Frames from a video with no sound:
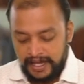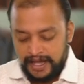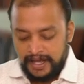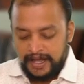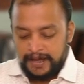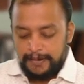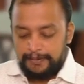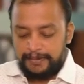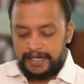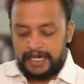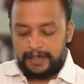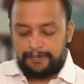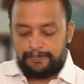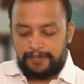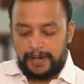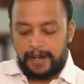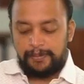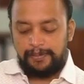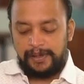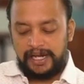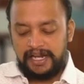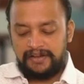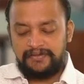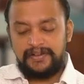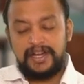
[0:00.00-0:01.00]
But
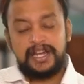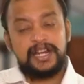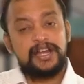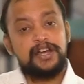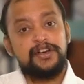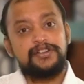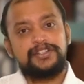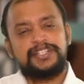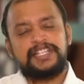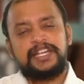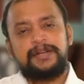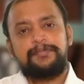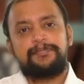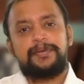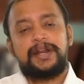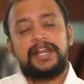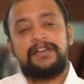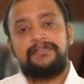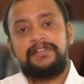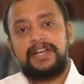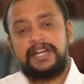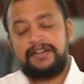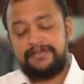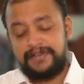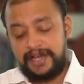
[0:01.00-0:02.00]
public warehouse and
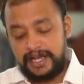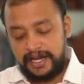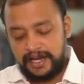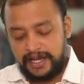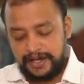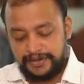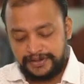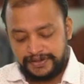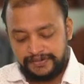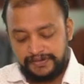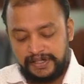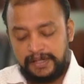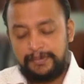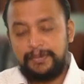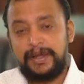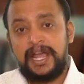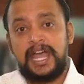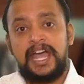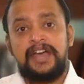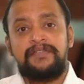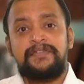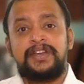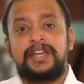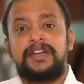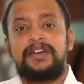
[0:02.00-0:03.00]
private warehouse will be
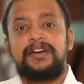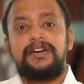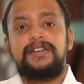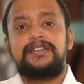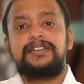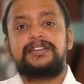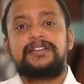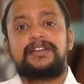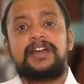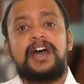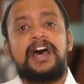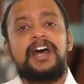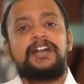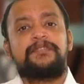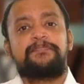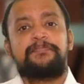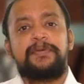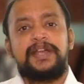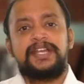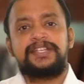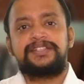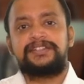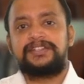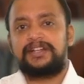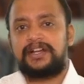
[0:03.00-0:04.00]
having record
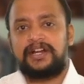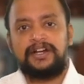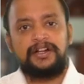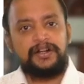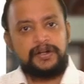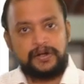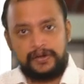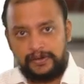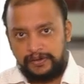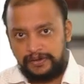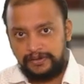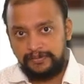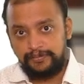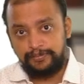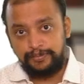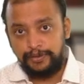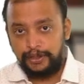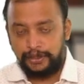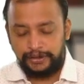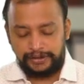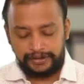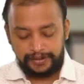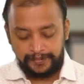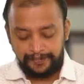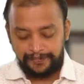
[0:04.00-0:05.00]
based control
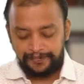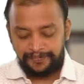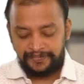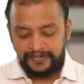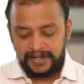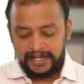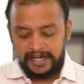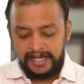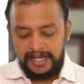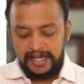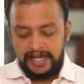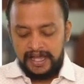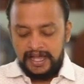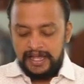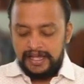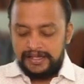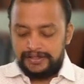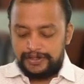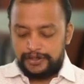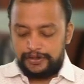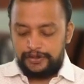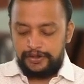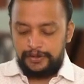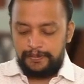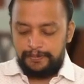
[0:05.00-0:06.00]
both.
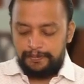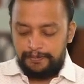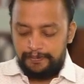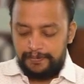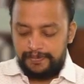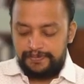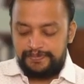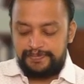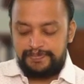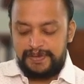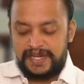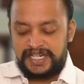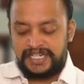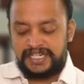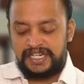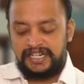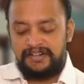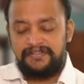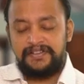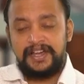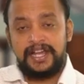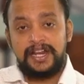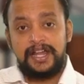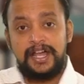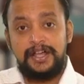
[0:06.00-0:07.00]
So special
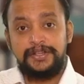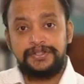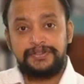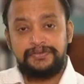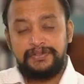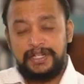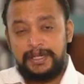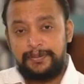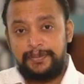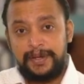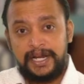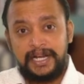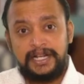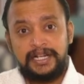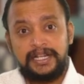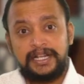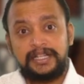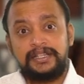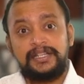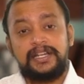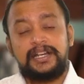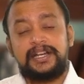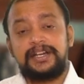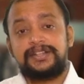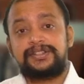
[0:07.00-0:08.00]
warehouse will be under
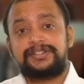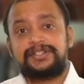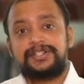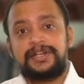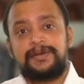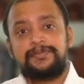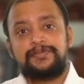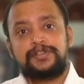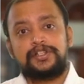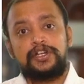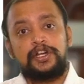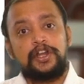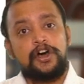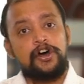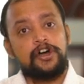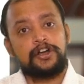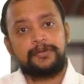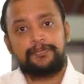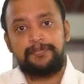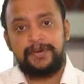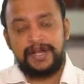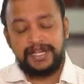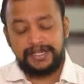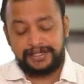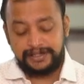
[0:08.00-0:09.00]
the customs
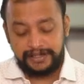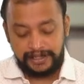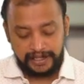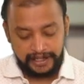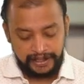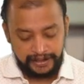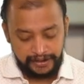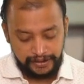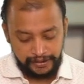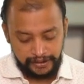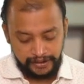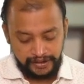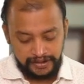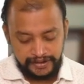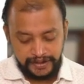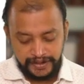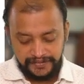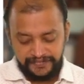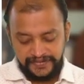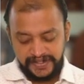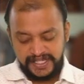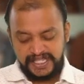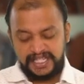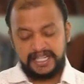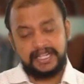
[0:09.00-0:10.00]
log based control. So
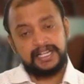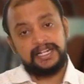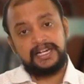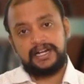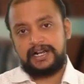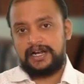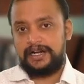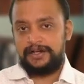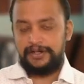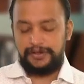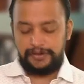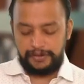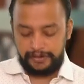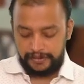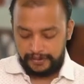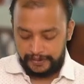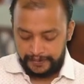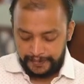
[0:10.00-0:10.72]
physical control.